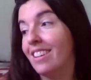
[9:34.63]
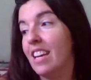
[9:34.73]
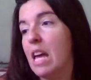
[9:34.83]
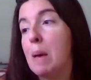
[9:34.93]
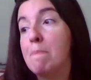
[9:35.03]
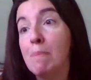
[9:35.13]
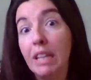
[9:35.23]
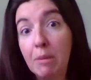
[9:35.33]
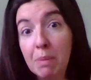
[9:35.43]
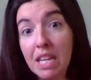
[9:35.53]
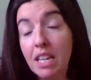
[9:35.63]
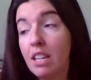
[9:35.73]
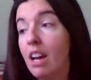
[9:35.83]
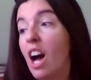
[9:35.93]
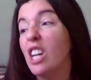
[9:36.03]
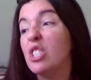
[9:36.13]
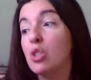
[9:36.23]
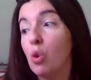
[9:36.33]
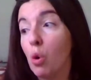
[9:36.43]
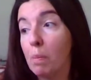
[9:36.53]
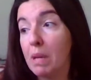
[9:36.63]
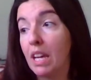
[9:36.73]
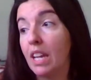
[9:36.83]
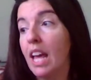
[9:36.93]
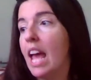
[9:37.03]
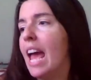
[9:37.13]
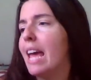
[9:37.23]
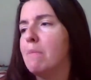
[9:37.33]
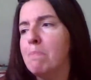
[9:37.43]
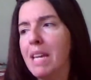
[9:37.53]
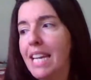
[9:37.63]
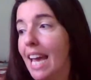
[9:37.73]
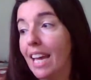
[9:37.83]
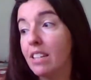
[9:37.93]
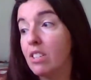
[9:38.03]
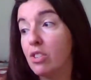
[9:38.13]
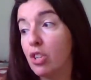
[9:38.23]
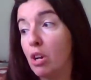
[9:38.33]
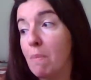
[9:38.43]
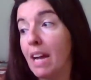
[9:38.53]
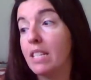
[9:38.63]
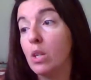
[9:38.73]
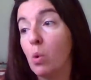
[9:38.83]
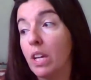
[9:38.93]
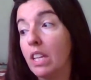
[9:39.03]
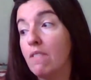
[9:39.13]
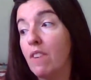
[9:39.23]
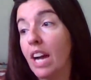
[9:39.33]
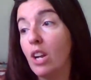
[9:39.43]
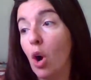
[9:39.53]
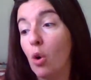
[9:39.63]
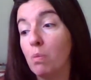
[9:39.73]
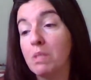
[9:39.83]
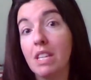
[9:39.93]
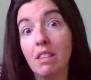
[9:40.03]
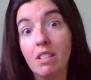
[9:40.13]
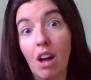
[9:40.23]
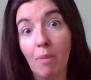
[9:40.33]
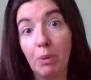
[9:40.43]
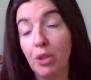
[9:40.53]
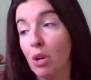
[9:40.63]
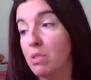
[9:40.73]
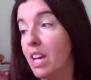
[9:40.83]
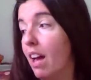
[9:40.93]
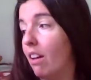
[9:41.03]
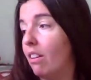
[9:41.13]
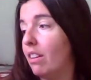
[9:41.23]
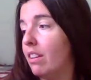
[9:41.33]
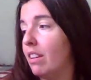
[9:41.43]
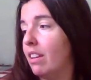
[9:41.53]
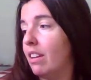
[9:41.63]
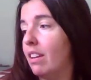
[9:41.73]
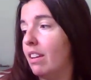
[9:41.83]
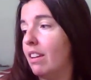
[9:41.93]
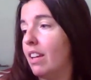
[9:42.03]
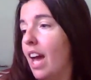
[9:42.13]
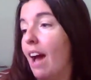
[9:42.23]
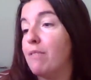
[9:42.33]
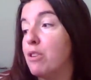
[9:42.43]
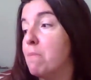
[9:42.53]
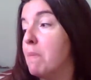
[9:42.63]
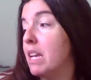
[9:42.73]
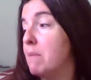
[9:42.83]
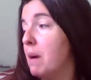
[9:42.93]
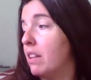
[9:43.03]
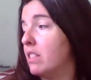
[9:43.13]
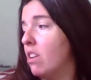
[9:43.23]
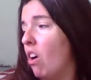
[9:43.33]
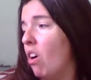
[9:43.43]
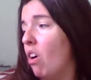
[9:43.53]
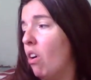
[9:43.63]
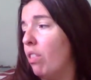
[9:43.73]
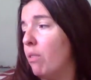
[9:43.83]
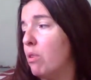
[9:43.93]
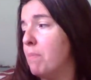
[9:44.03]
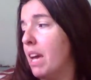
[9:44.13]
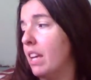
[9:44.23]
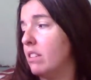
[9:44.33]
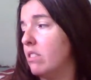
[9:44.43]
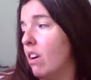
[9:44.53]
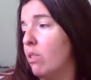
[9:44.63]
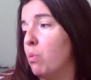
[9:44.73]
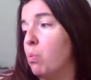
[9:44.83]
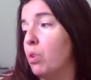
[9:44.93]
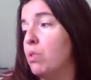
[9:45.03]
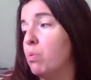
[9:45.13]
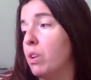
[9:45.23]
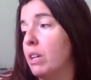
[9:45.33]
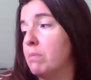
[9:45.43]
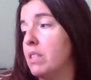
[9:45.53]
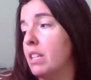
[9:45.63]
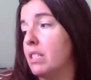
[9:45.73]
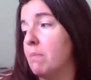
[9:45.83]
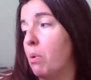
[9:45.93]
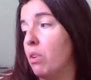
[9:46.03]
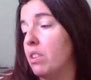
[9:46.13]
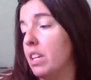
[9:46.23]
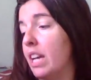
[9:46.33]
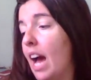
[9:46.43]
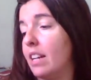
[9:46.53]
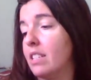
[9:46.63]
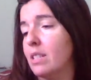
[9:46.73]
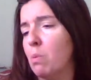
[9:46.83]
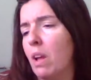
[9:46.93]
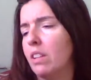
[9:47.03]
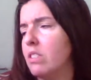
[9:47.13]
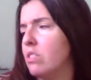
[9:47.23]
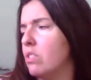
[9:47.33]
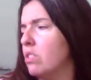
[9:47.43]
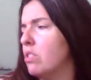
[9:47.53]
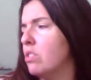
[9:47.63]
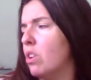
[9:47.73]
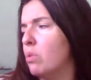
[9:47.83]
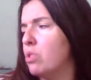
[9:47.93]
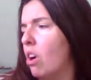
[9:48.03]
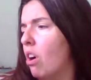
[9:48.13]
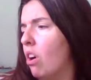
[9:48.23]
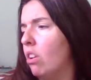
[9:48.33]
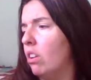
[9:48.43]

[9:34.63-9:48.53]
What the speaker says: A millipede, a scorpion, and many ants and termites quickly find homes in the toppled hotel. After many months, all that remains are the wooden ribs that supported the cactus while it stood so tall.